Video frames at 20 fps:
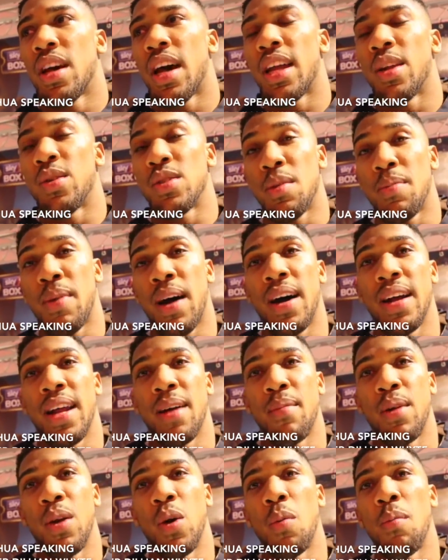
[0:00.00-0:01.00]
and it was about
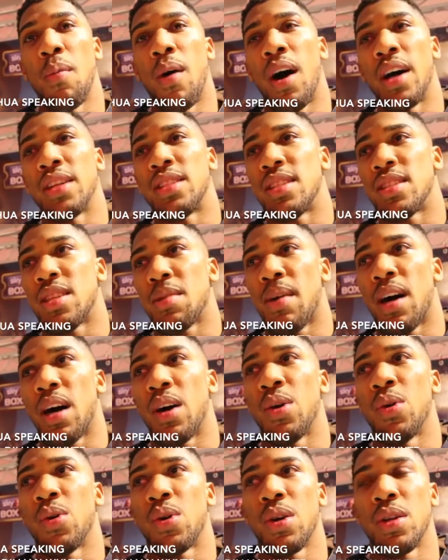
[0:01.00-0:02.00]
them little margins about
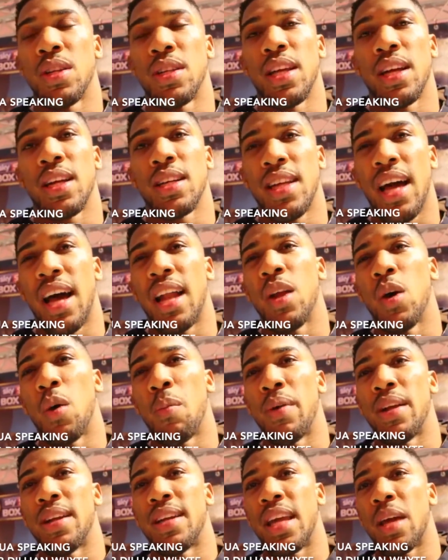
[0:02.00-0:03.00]
who can dig that little
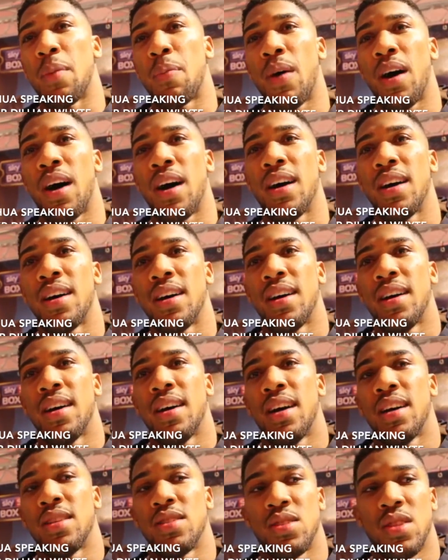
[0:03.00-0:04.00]
bit deeper
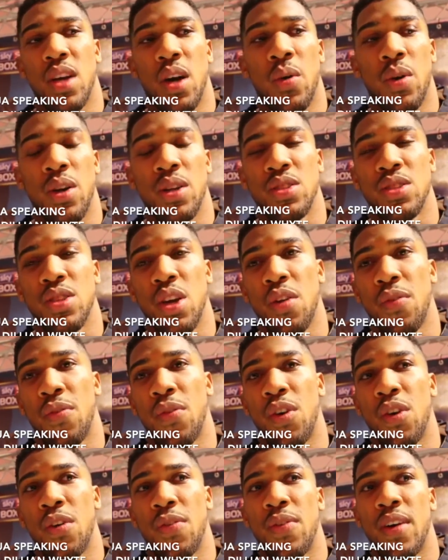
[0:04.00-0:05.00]
and so on and so
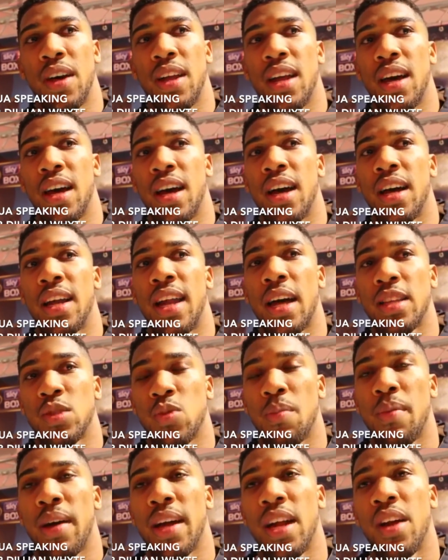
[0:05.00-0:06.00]
forth. And uh, that's
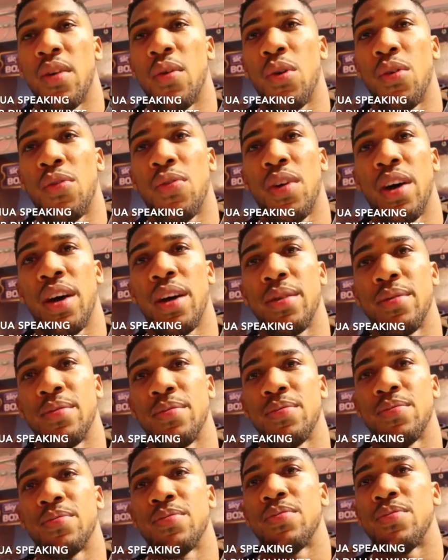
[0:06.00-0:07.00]
what made it a real
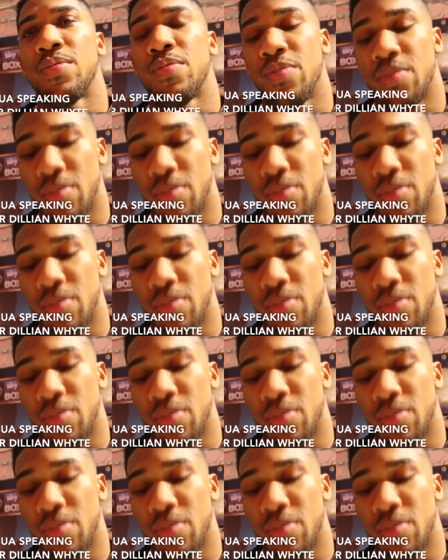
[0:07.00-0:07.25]
fight.